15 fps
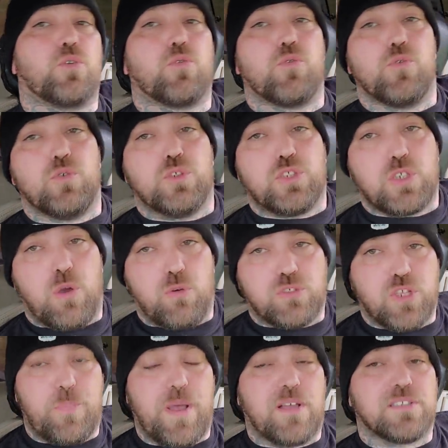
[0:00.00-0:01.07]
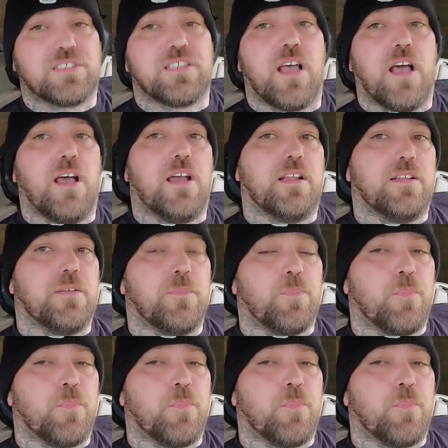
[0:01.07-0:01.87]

crew shows up outside.